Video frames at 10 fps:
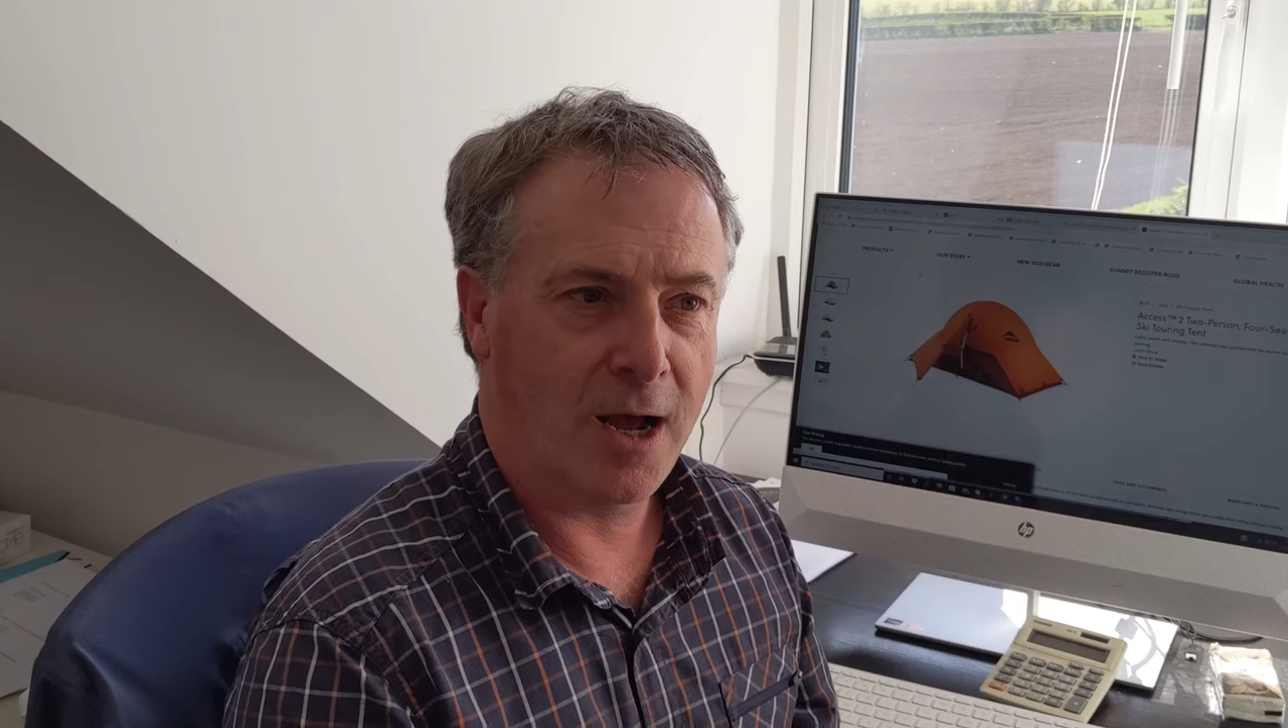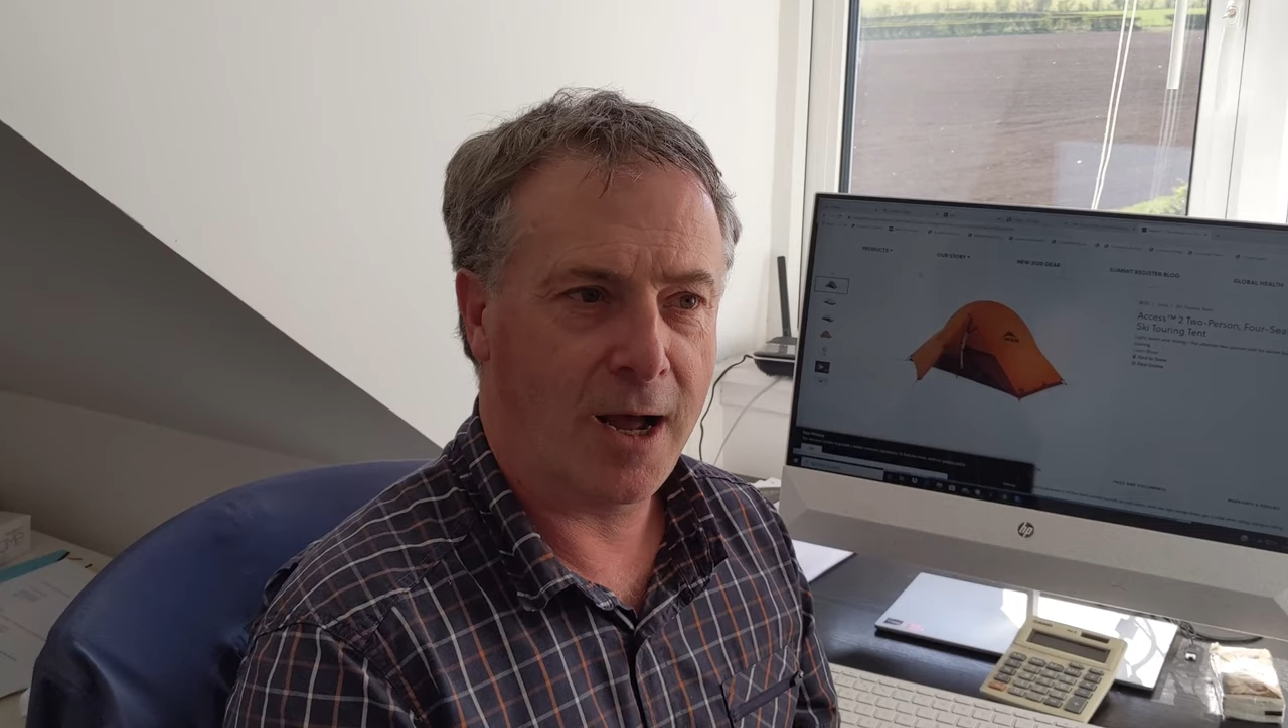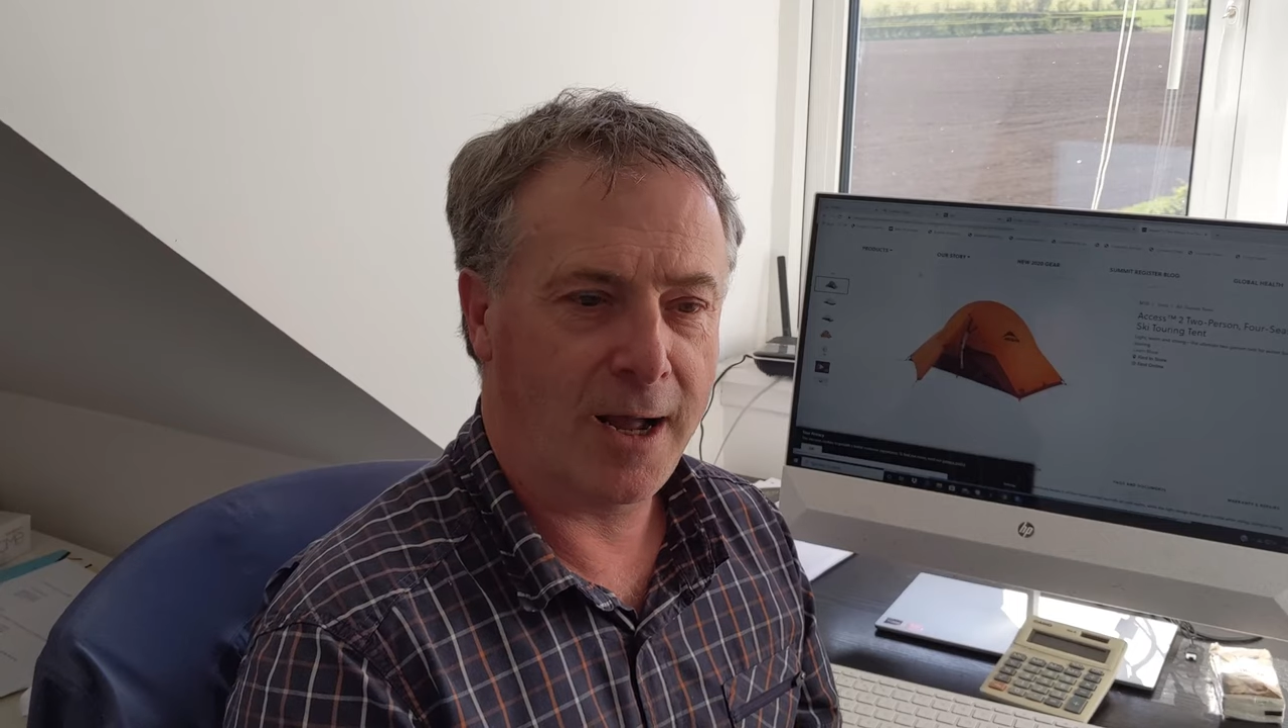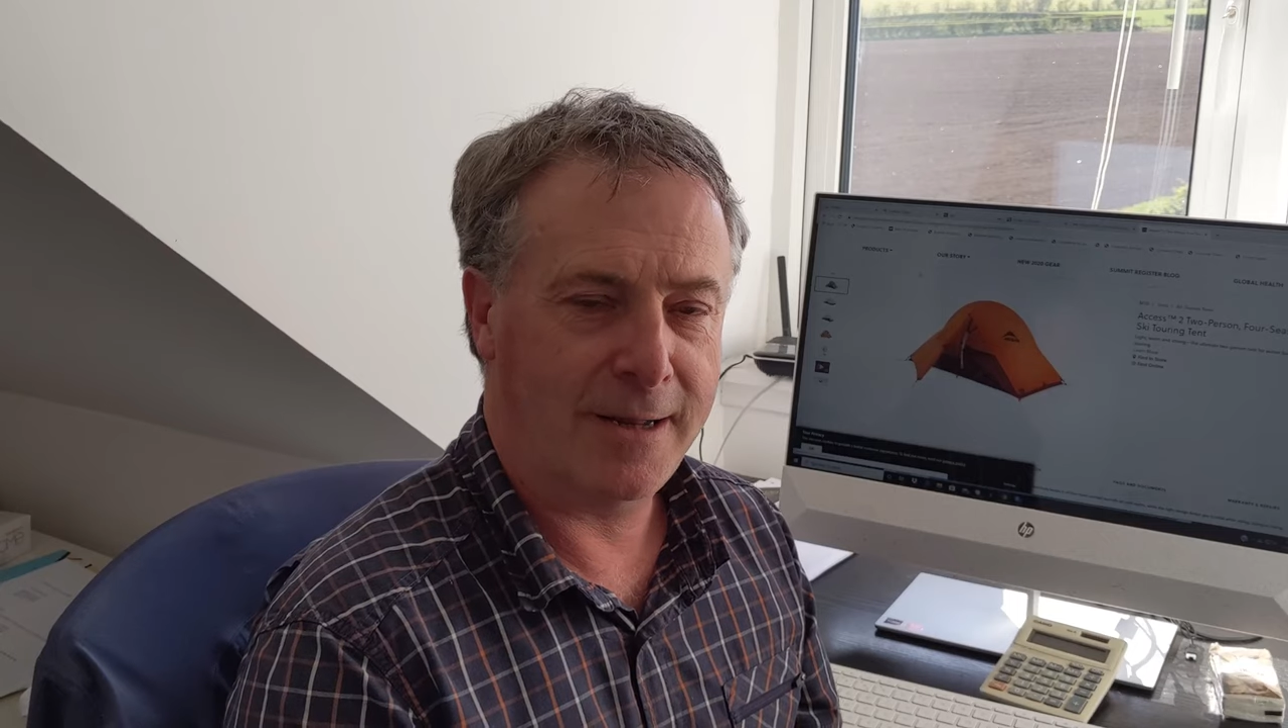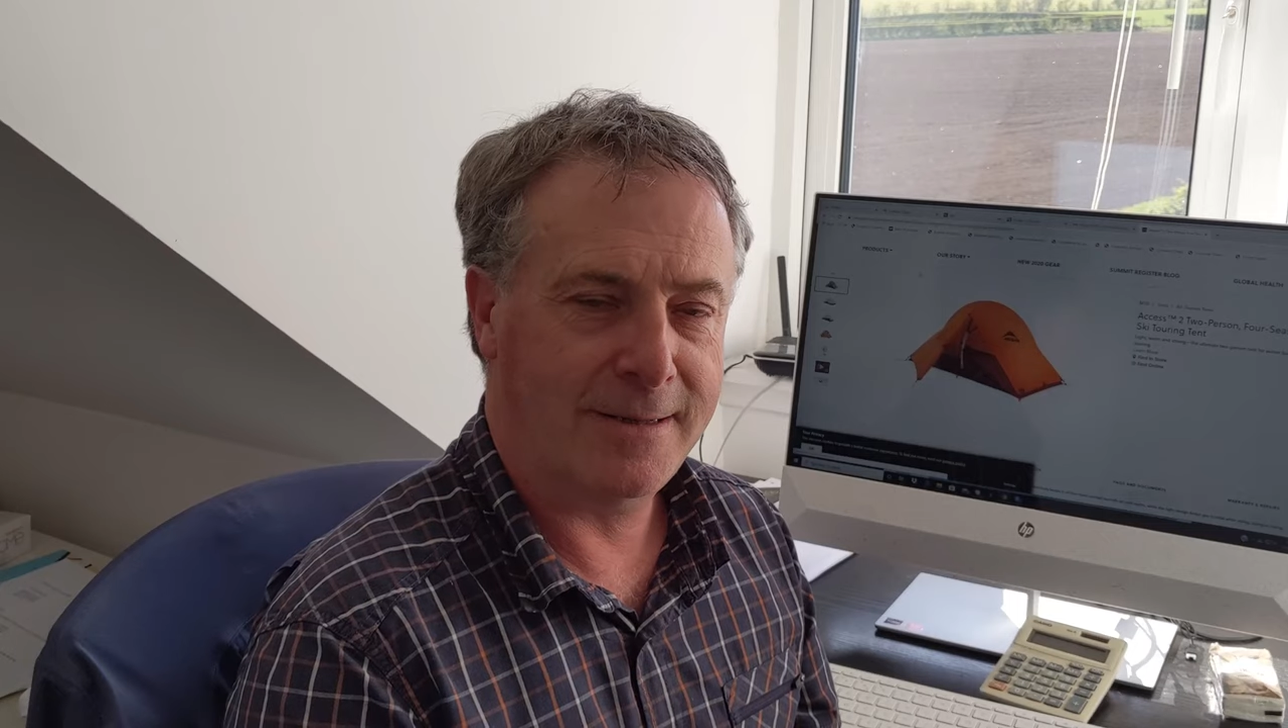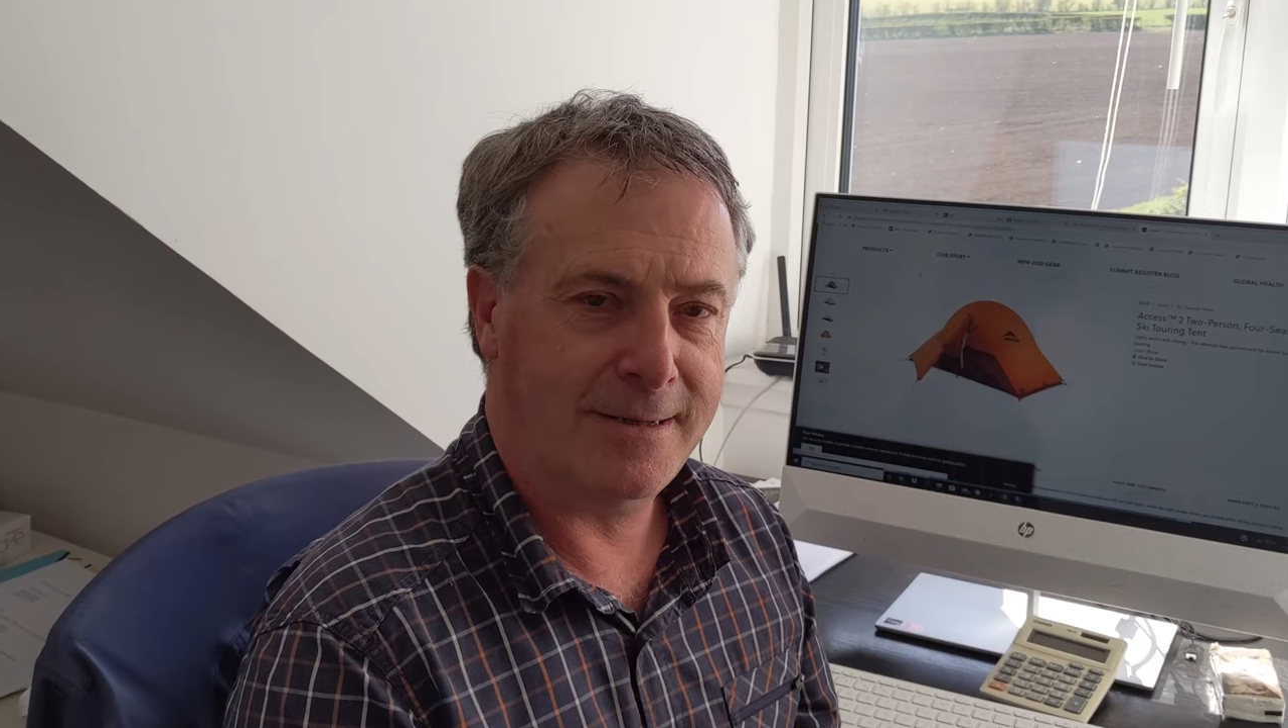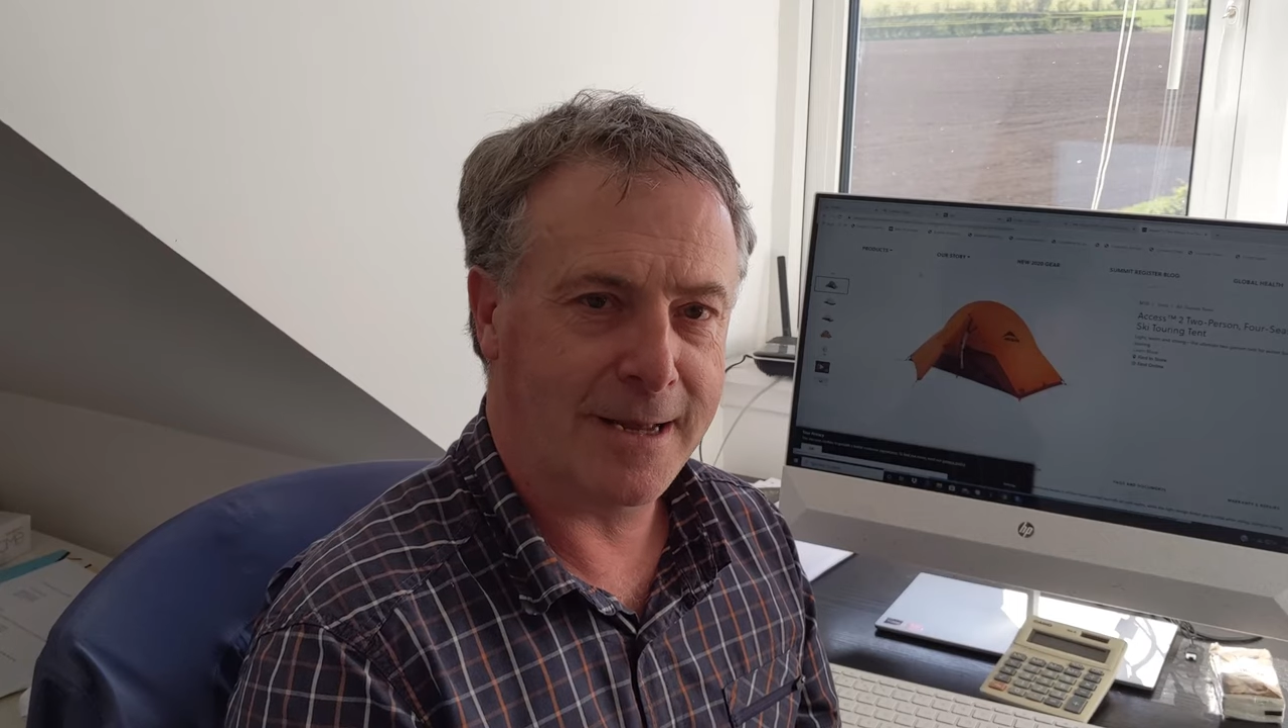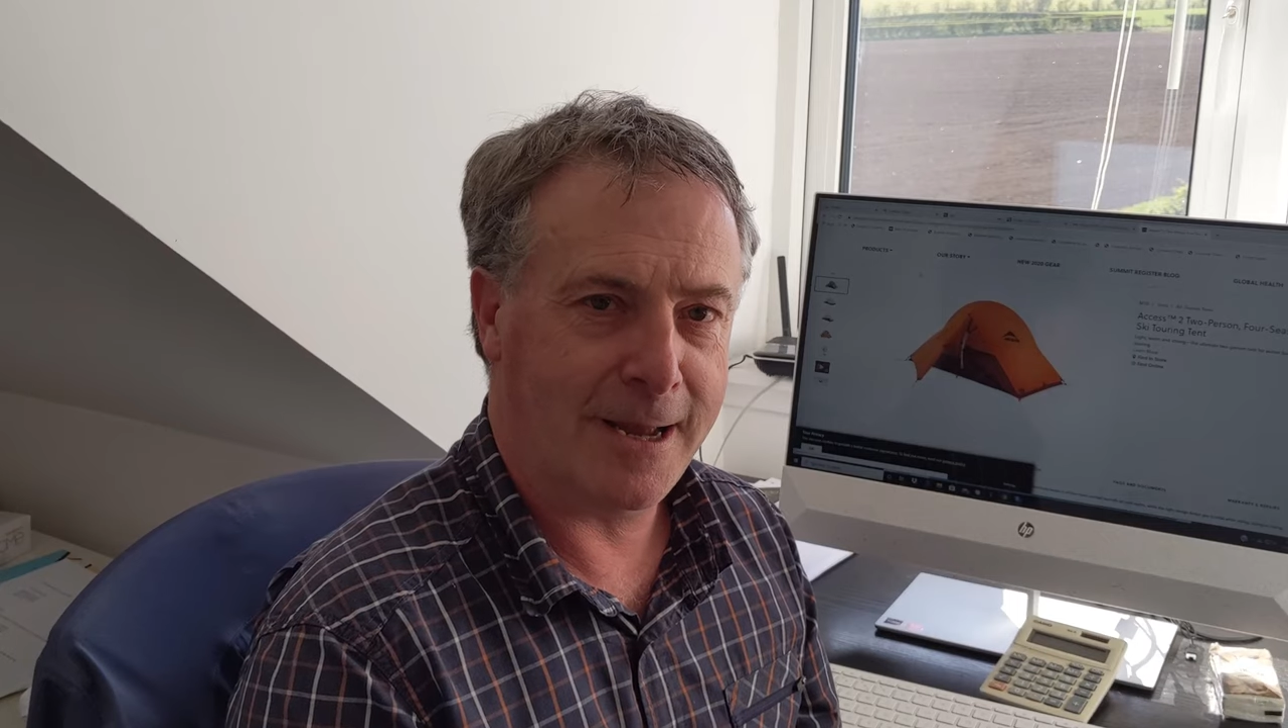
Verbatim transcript: and